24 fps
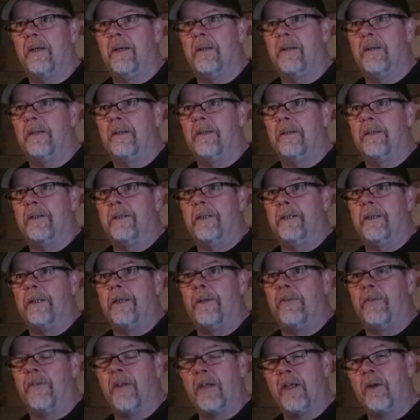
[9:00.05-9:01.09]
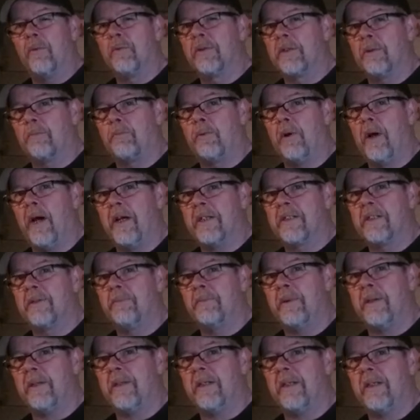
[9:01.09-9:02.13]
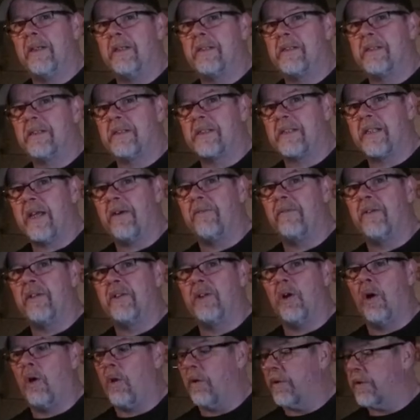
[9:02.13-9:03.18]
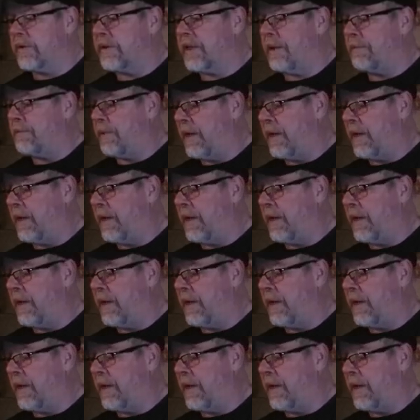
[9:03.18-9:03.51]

I think it was approximately $7 I